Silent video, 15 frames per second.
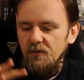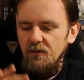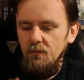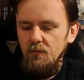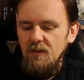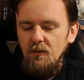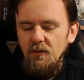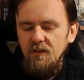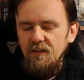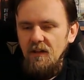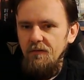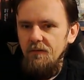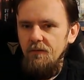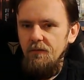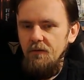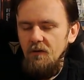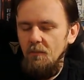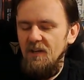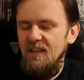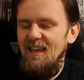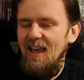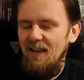So there is
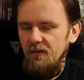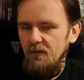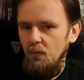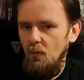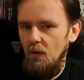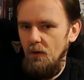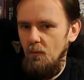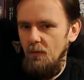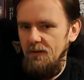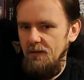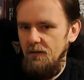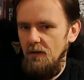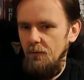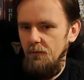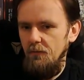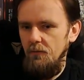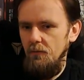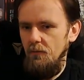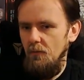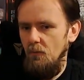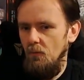some guesswork when it comes to